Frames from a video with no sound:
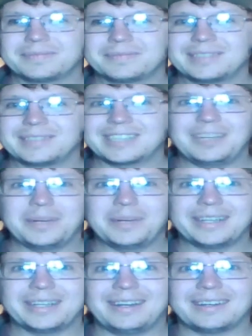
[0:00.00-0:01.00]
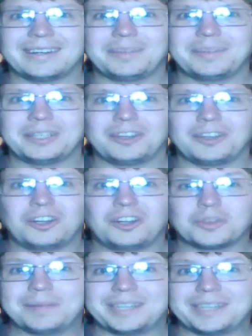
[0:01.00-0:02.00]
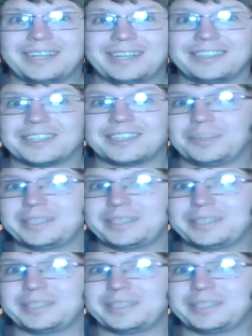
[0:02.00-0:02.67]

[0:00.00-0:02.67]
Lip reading: It's kind of what I got. I mean, a large reptile. They could have been